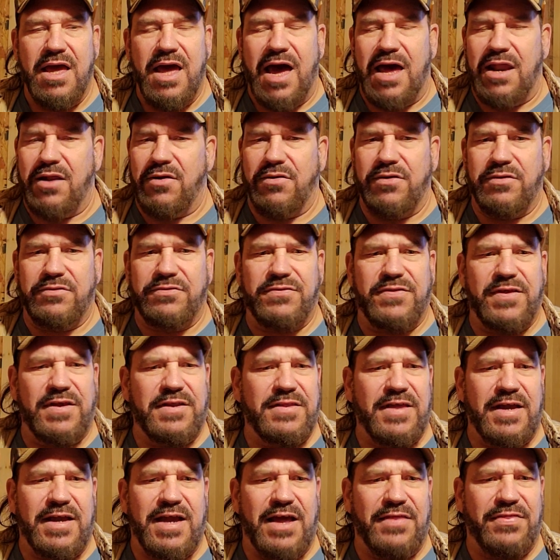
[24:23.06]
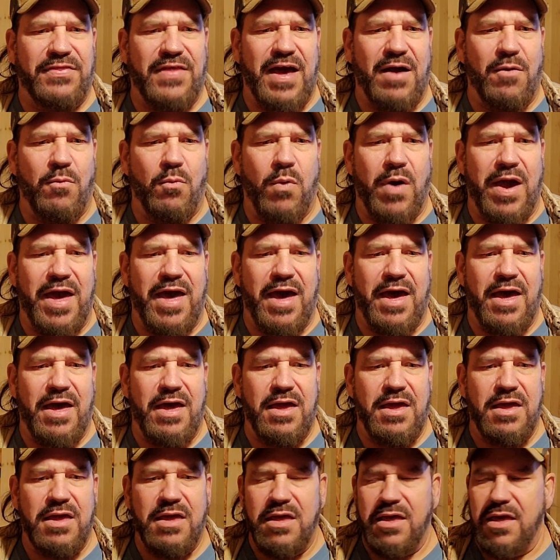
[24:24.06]
I don't think they got that wet.
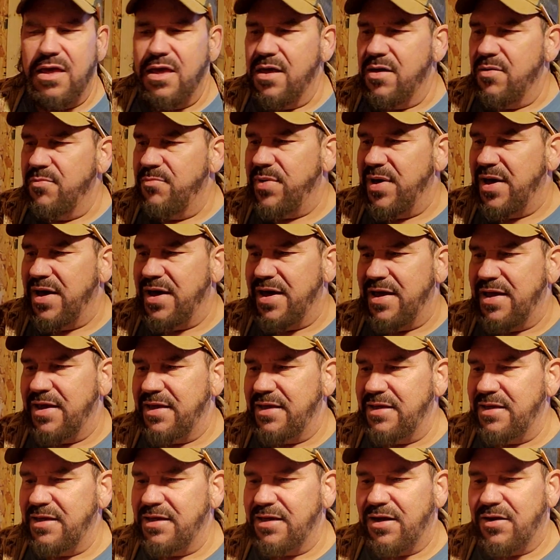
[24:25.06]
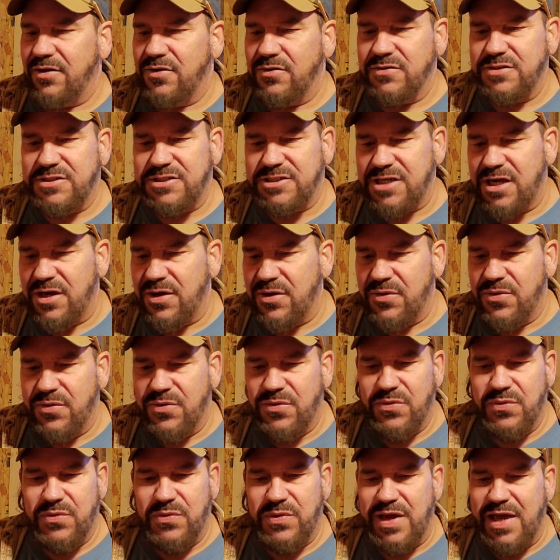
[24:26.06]
But, you know,
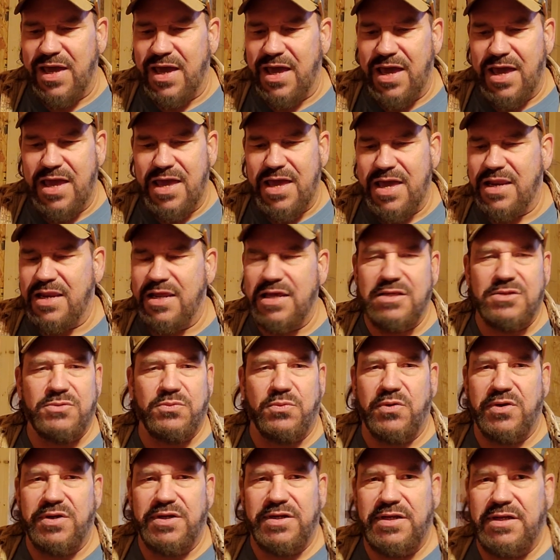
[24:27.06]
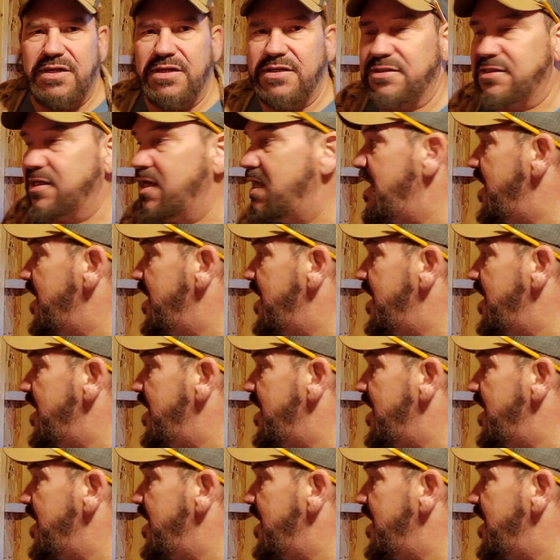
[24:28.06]
so it is what it is.